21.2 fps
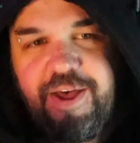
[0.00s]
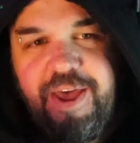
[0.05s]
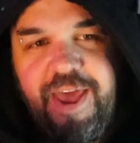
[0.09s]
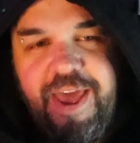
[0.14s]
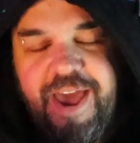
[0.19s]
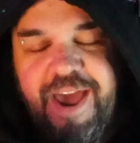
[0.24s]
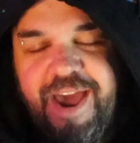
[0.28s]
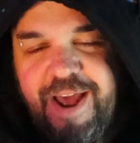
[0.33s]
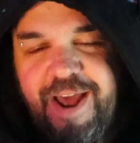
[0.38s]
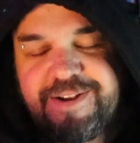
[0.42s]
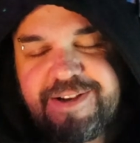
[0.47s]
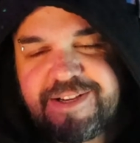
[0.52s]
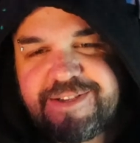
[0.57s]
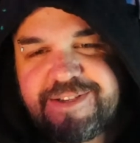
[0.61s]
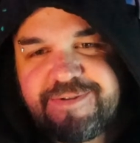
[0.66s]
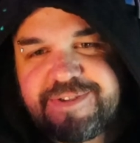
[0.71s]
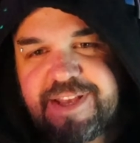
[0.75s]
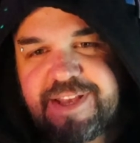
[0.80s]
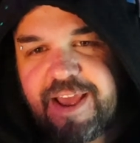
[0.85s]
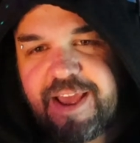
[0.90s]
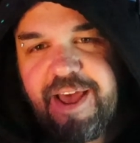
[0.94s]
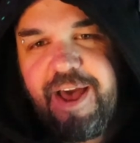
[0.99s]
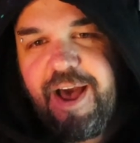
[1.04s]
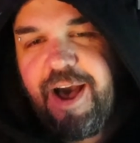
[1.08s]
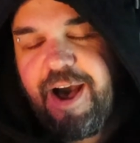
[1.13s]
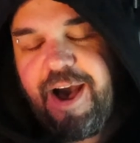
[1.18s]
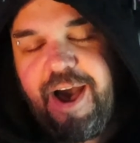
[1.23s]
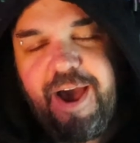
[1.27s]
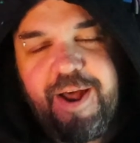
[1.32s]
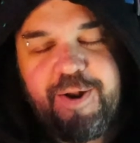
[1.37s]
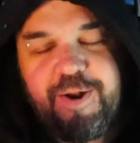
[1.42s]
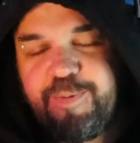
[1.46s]
Yeah. And Justin was like,
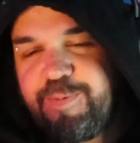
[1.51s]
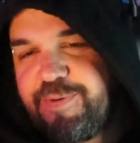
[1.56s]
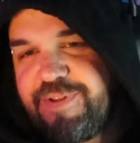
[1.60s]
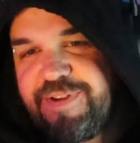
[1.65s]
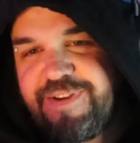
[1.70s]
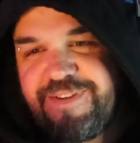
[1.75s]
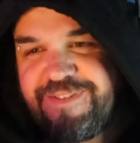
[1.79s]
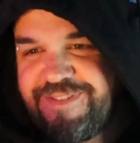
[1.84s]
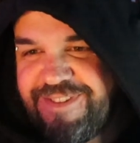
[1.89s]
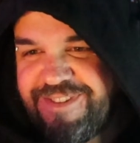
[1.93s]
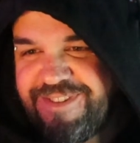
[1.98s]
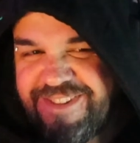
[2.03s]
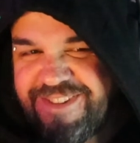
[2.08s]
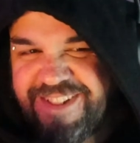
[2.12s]
I don't believe you.